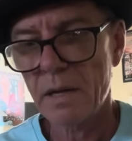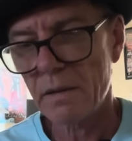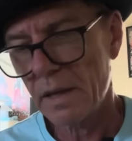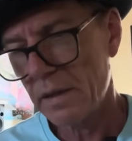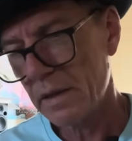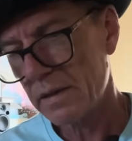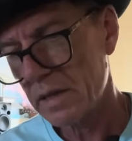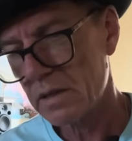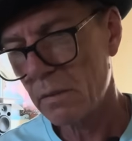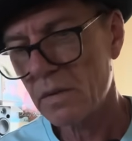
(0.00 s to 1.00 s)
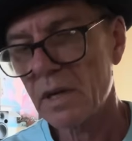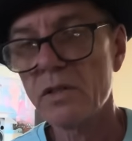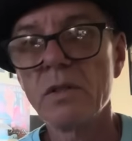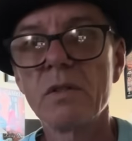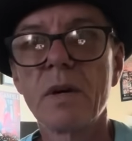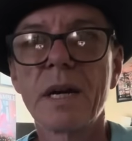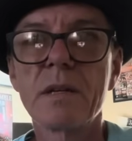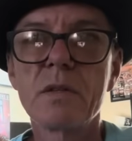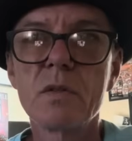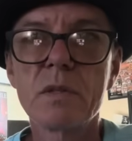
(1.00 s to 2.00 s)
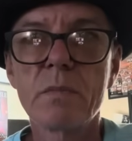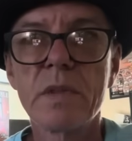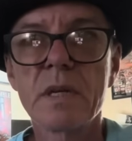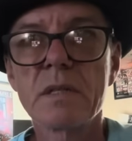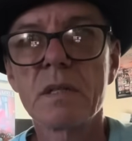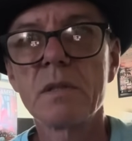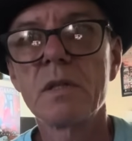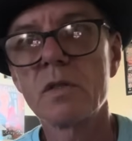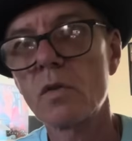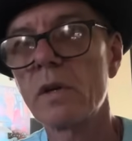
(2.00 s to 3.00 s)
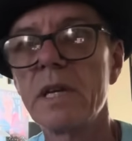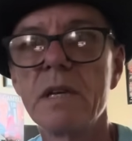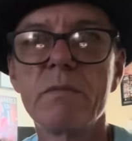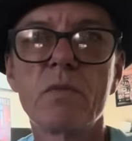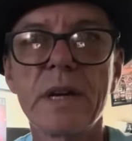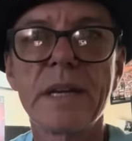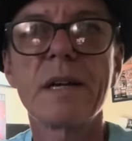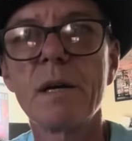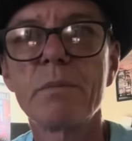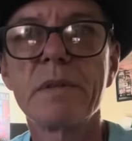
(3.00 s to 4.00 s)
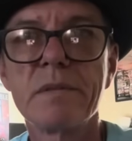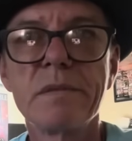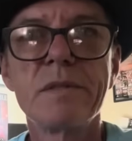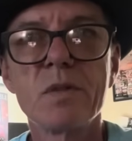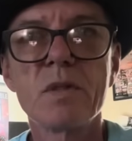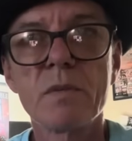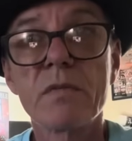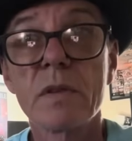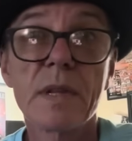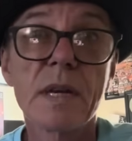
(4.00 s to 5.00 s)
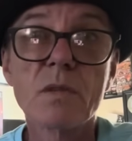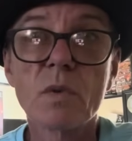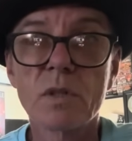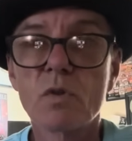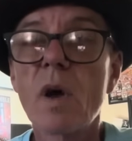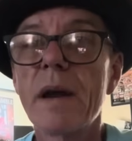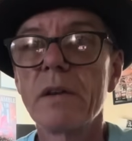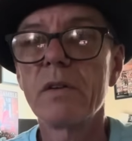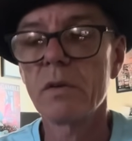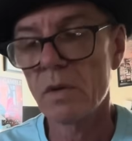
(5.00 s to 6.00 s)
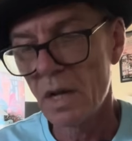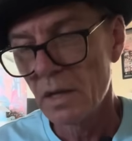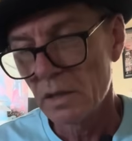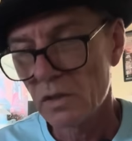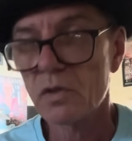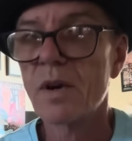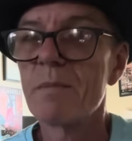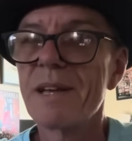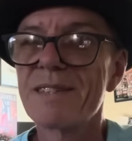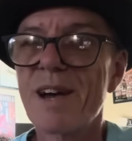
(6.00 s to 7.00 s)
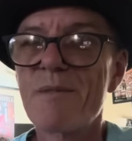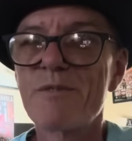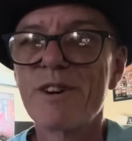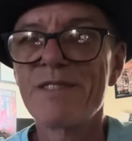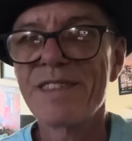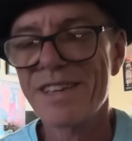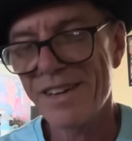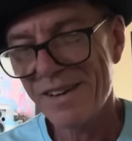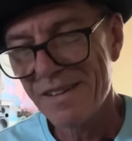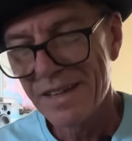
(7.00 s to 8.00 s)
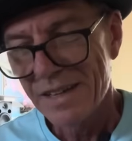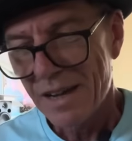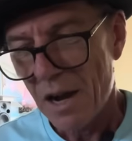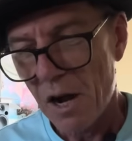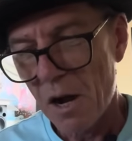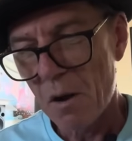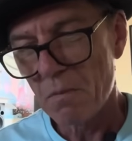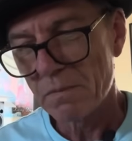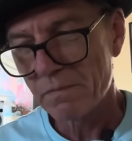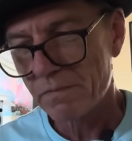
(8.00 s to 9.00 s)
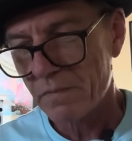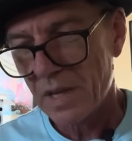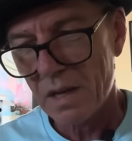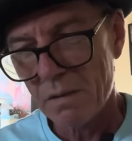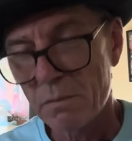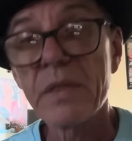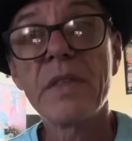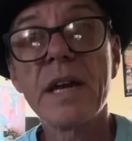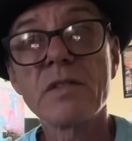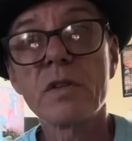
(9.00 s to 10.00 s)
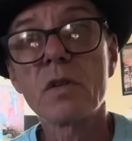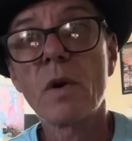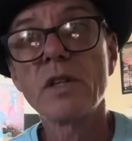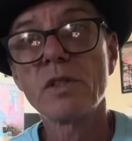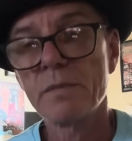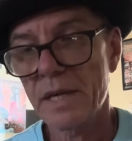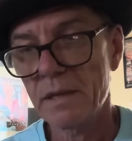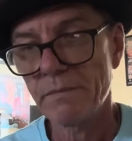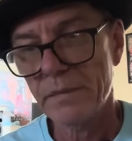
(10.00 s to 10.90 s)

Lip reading: I think that's something I should do. I got to do some things to sort of break it up and do some different things, which I'm trying to do. Just trying to make time for everything, you know? But thanks for your question, man.